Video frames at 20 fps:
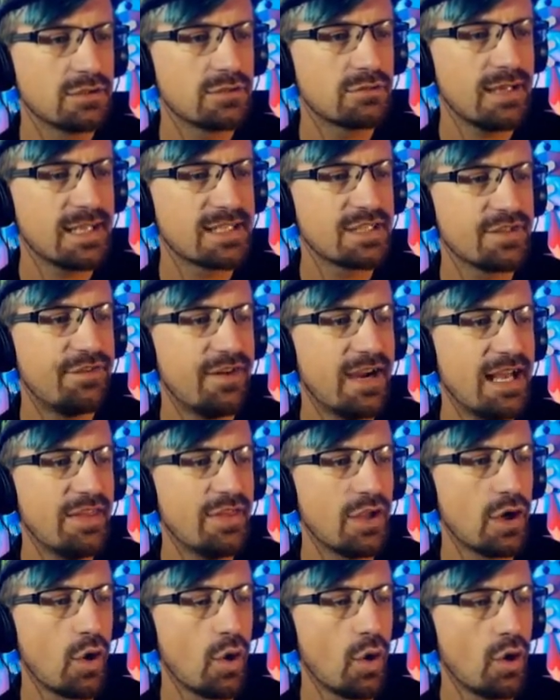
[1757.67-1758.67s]
gratify
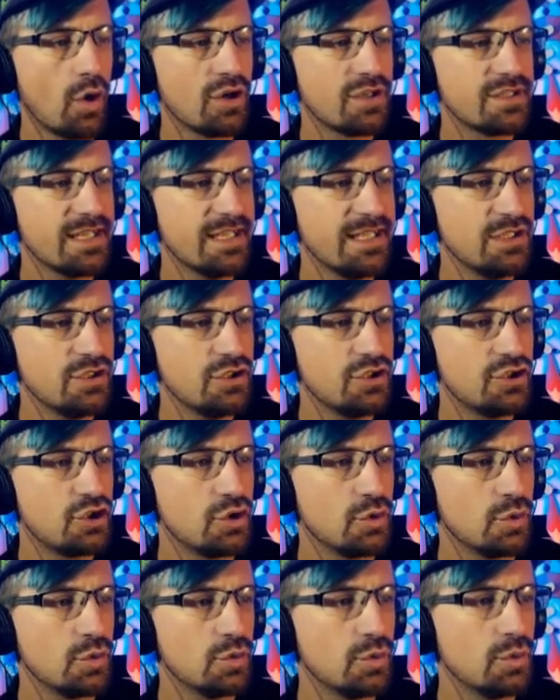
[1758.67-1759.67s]
the Lord, and
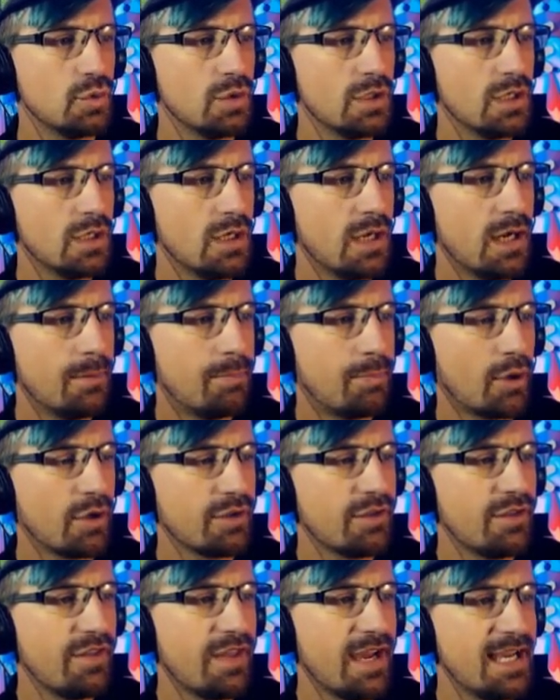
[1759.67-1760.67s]
endue
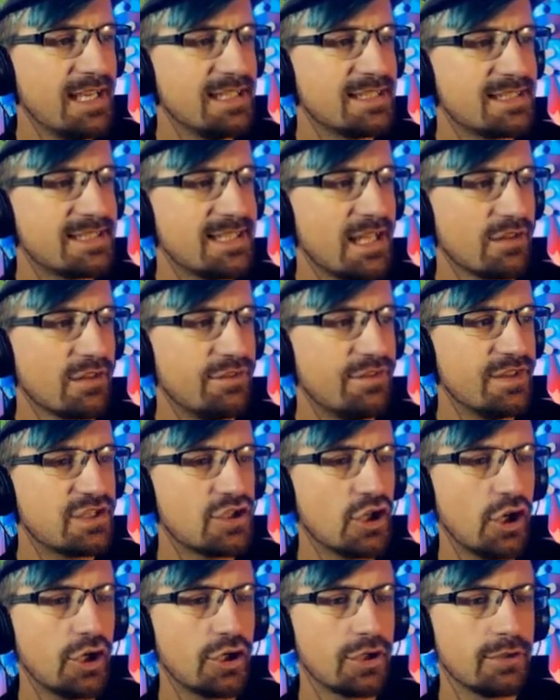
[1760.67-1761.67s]
upon thyself
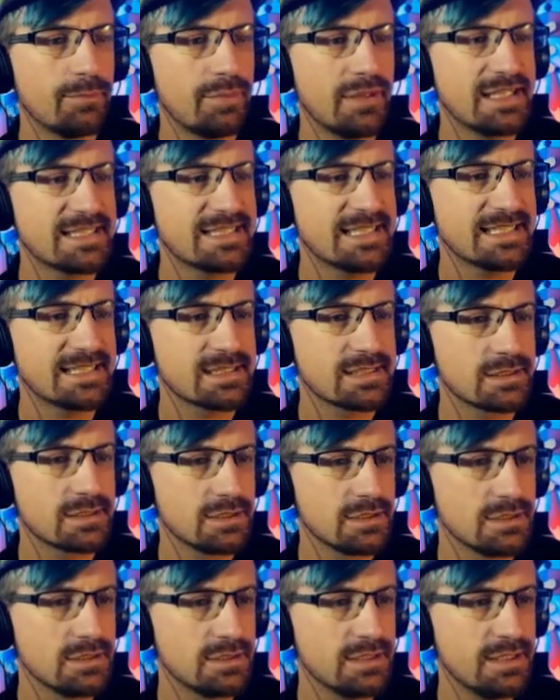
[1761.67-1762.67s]
eternal blessings.
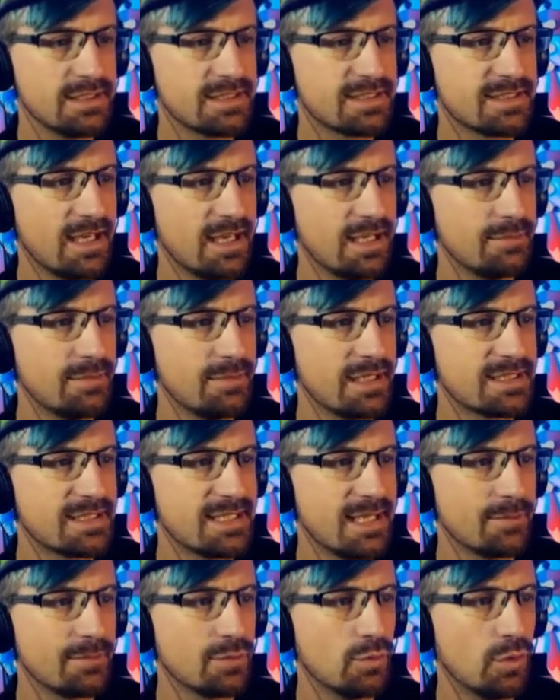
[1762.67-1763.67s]
It is signed by
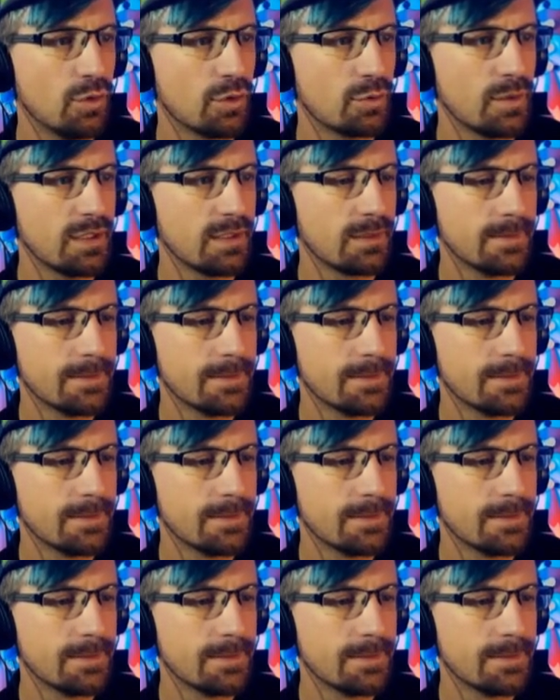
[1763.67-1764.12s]
Samuel Wardwell.